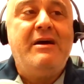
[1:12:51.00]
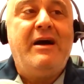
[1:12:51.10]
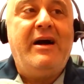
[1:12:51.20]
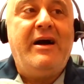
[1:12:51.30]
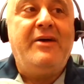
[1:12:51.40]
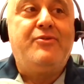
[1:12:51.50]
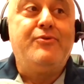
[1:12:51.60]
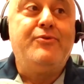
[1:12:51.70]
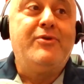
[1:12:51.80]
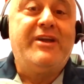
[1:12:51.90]
to
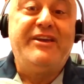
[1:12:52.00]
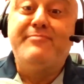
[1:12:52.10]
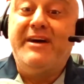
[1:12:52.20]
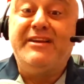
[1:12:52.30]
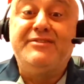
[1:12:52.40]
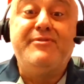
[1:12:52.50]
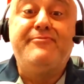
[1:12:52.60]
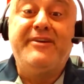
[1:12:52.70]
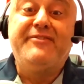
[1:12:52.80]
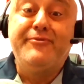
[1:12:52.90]
do case management
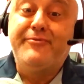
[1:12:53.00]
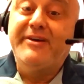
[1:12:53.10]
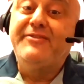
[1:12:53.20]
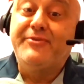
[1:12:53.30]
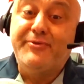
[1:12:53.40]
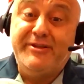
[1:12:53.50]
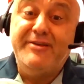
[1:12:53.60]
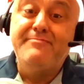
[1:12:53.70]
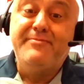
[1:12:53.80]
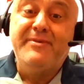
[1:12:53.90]
face-to-face through
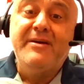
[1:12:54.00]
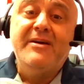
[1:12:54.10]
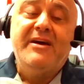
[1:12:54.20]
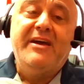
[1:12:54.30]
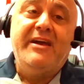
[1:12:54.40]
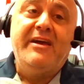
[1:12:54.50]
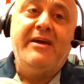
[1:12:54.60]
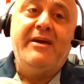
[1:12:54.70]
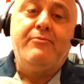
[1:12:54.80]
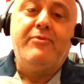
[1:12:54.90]
Team.
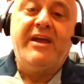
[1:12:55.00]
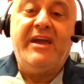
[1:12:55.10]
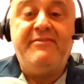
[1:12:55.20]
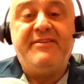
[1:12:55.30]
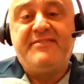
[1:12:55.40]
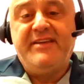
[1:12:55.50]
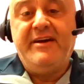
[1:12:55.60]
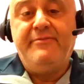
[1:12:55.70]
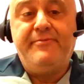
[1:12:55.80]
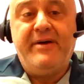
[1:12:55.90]
We have a
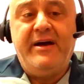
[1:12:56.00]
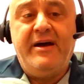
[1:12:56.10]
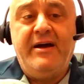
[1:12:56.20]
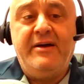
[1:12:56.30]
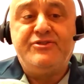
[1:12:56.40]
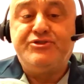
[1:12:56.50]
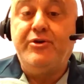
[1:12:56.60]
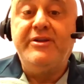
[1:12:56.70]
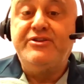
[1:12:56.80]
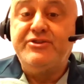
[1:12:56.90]
staff
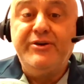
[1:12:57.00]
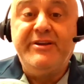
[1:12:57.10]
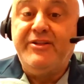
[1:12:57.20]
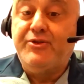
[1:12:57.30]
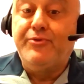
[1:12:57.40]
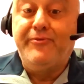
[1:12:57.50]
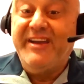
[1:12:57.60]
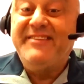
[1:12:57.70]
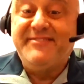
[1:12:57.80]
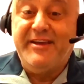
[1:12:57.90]
showing unit through
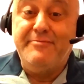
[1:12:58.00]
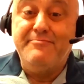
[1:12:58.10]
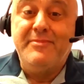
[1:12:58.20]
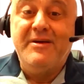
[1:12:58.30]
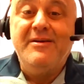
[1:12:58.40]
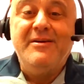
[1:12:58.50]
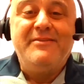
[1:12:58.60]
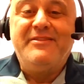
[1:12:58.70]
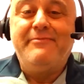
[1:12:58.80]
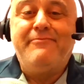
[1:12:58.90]
FaceTime.
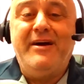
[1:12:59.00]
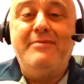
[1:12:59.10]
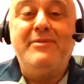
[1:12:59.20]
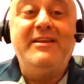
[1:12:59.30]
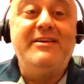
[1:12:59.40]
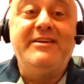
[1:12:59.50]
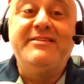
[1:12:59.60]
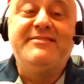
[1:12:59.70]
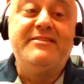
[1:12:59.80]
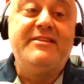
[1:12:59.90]
The family
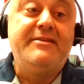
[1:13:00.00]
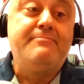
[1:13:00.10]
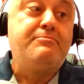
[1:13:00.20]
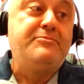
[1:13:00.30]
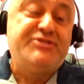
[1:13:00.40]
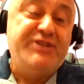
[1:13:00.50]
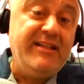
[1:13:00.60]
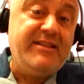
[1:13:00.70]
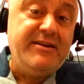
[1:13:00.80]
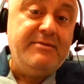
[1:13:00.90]
is in the
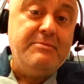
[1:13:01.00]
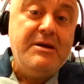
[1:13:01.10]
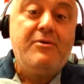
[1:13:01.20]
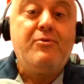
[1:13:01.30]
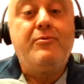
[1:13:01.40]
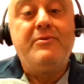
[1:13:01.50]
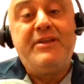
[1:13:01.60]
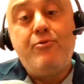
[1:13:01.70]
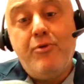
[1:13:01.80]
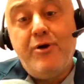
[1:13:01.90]
shelter.
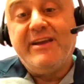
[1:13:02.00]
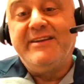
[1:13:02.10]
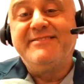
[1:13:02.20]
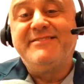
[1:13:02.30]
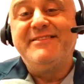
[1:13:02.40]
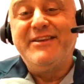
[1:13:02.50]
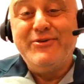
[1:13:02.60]
The worker is in the